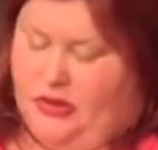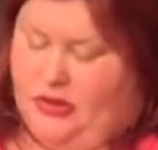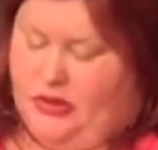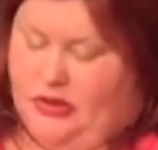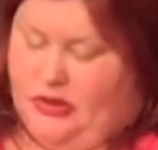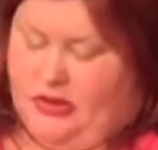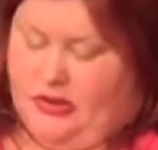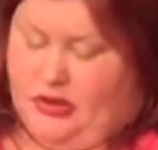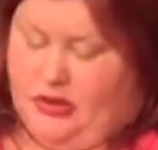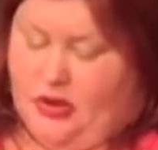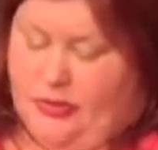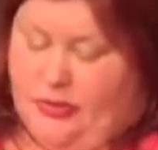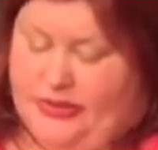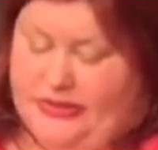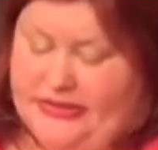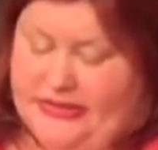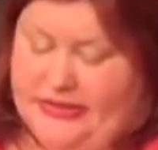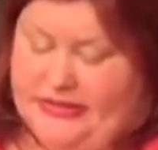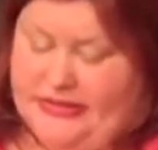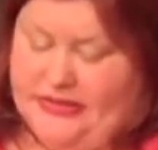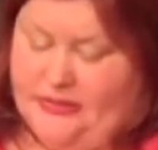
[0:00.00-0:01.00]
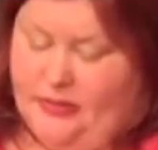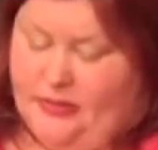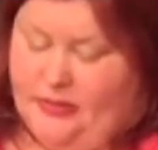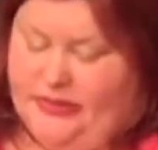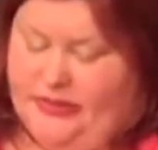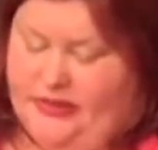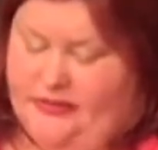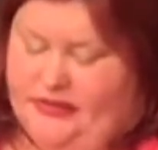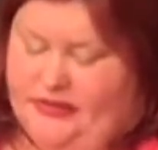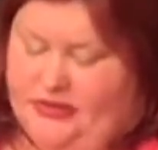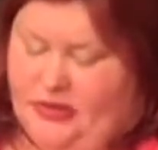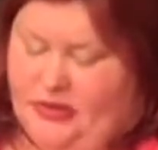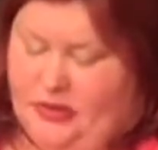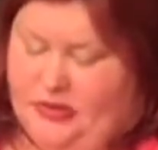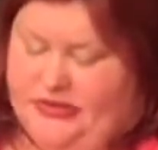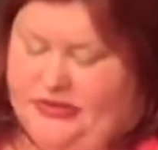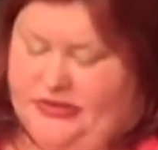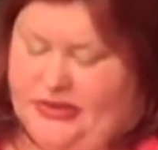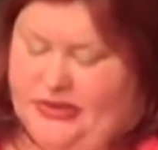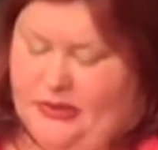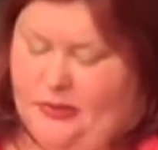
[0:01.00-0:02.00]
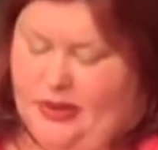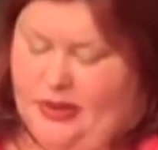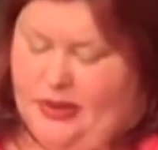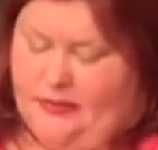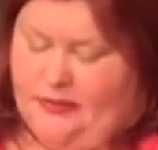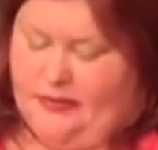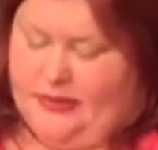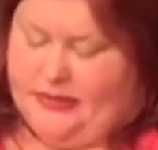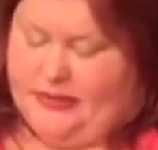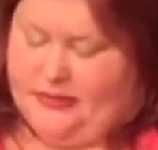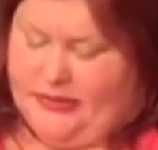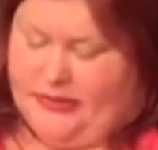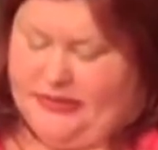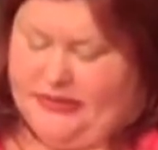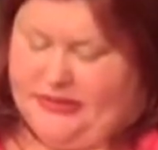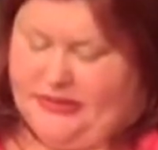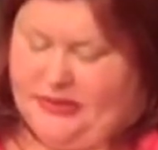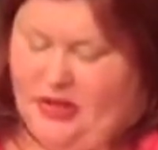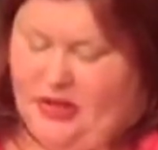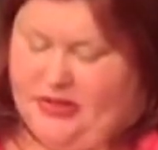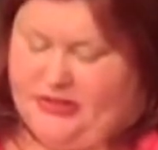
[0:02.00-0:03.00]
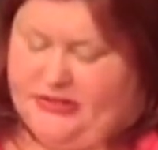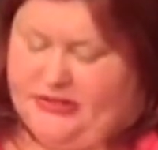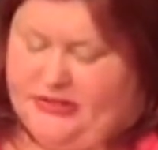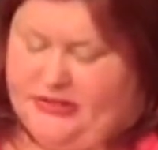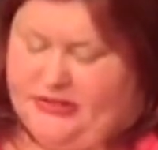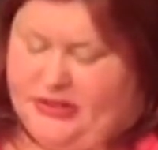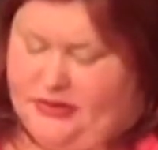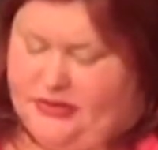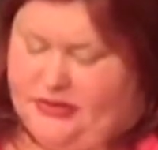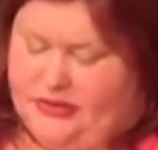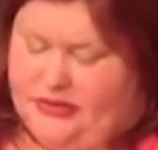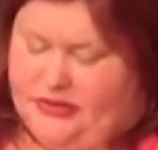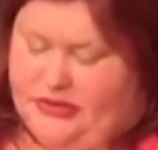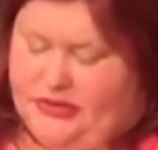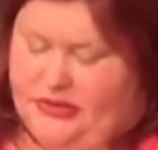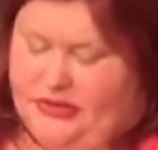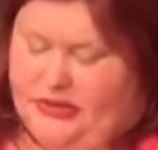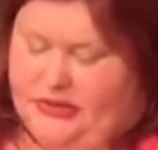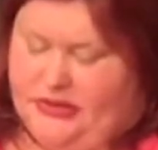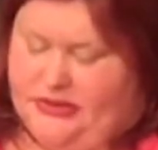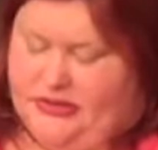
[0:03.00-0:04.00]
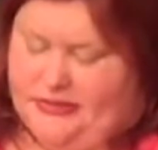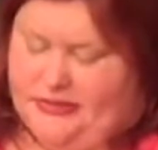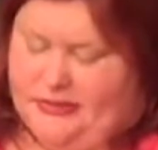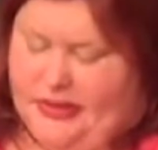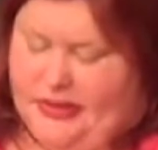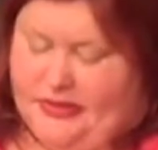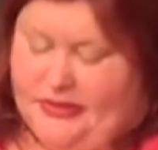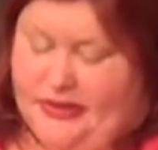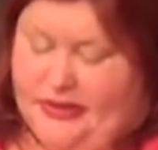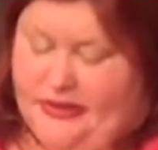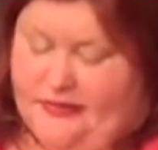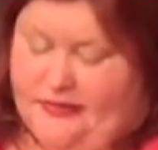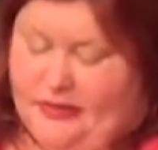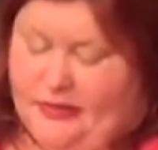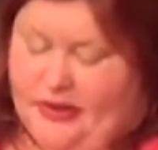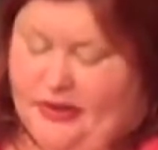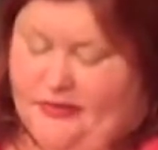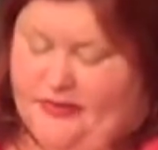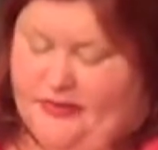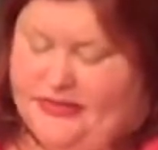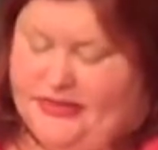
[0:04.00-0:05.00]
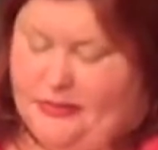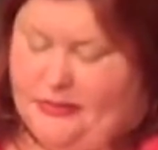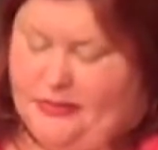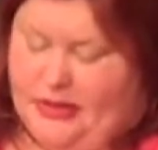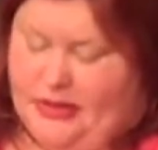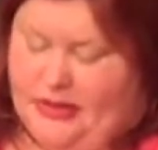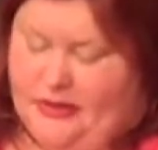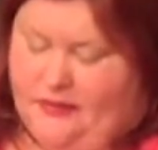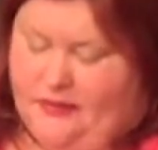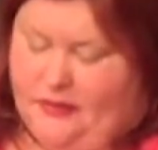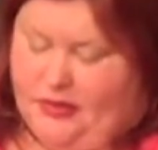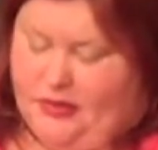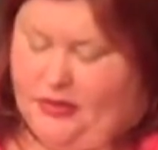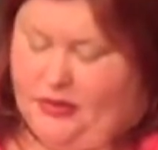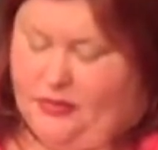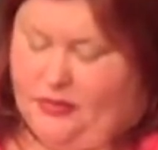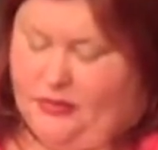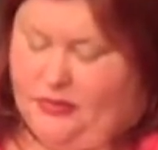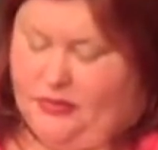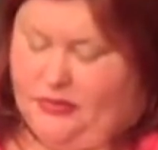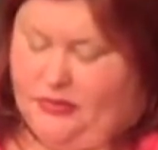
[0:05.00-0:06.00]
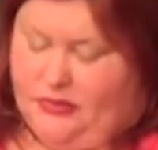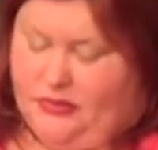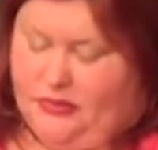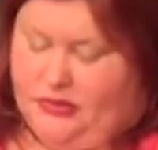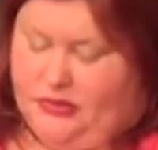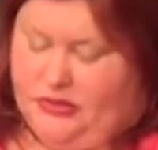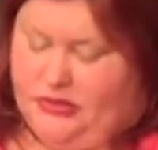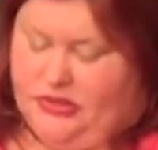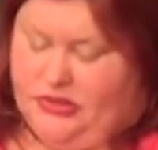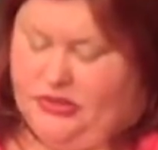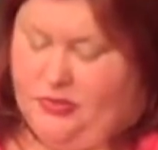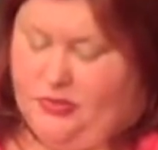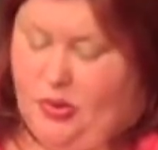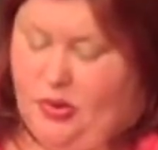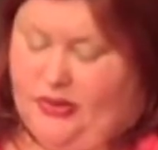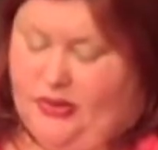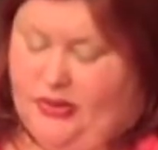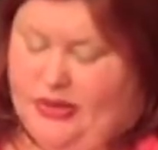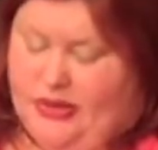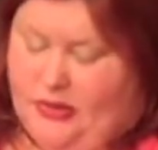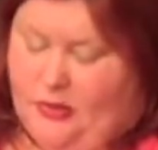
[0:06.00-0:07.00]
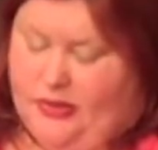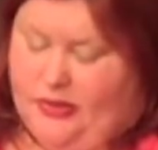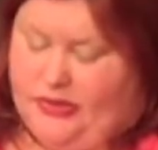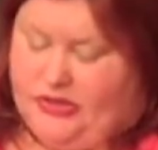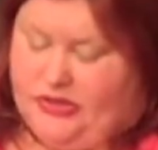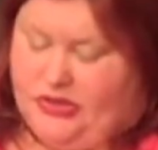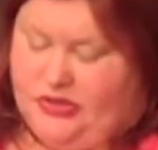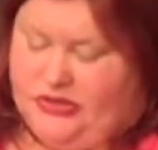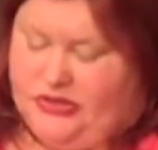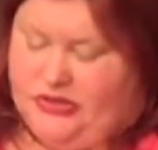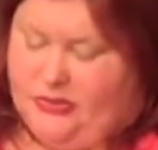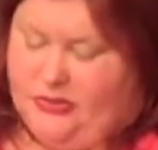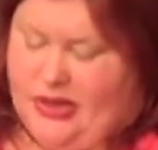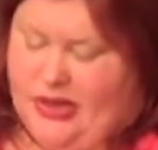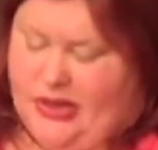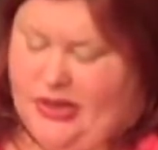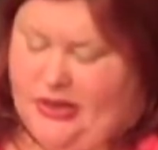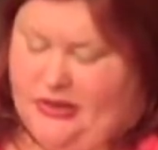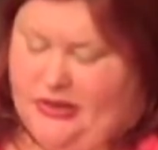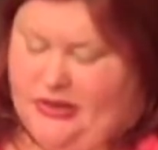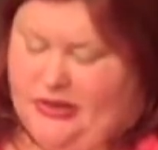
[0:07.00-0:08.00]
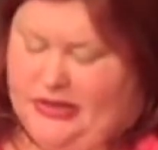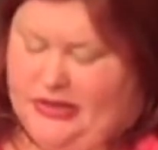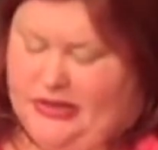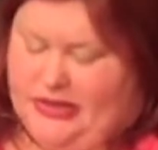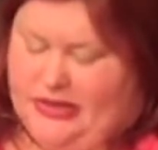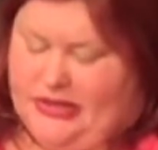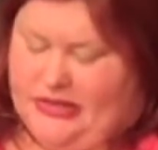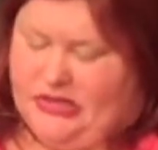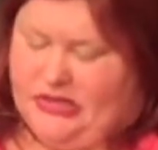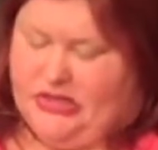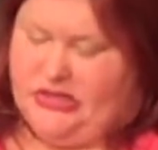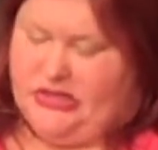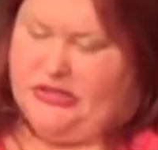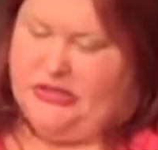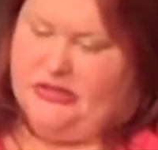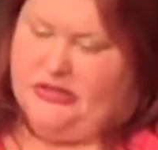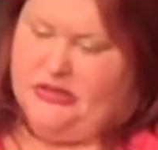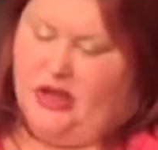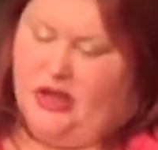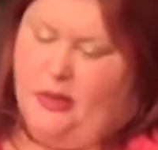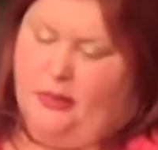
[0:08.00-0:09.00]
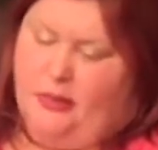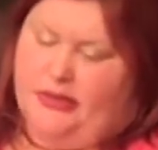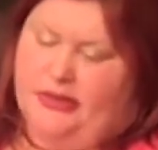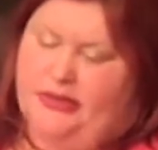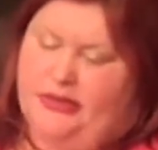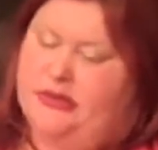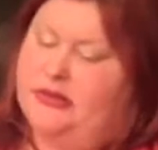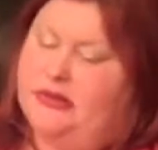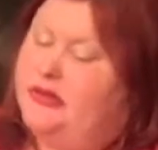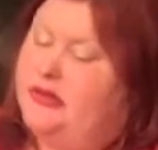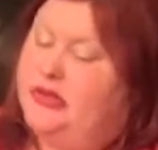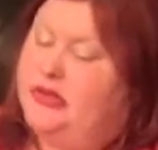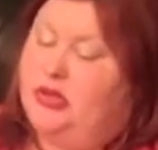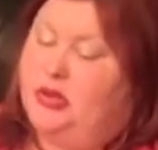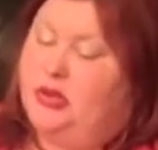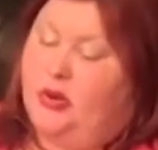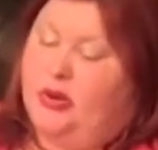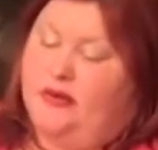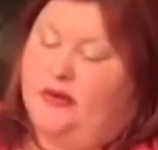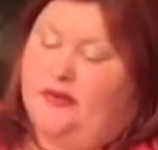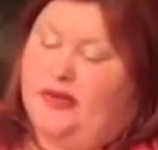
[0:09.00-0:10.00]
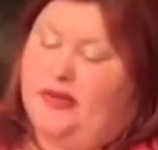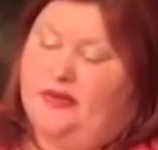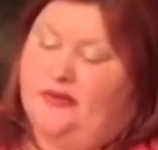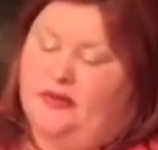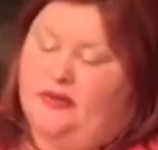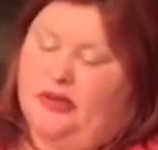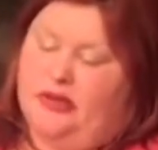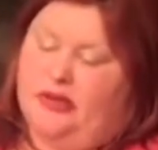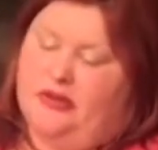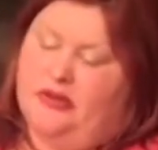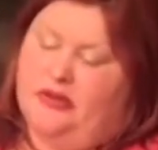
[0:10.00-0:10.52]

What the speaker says: Nobody sensible believes in ghosts anyway. That's because they're all such liars. Smell the lovely breakfast I'm making for you." She poured the yellow mixture into the pan. "Cheese omelet. Your favorite."